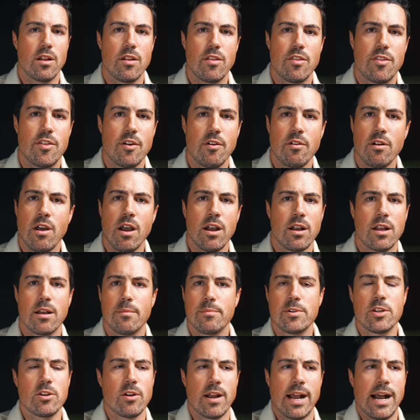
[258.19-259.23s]
They're not
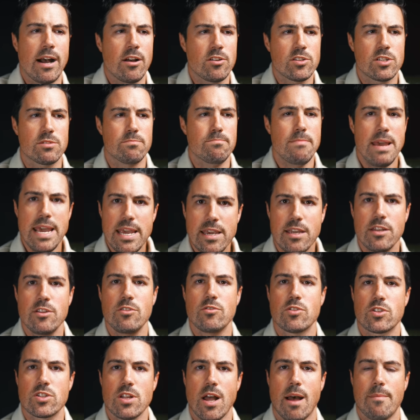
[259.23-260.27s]
coming to your house making
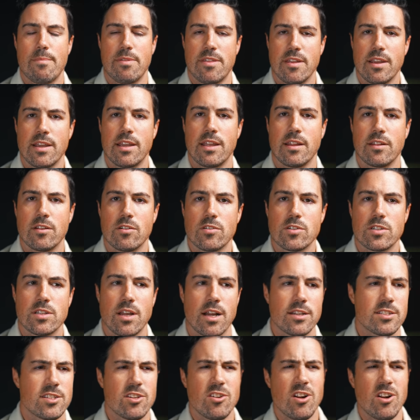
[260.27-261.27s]
you stop thinking those thoughts.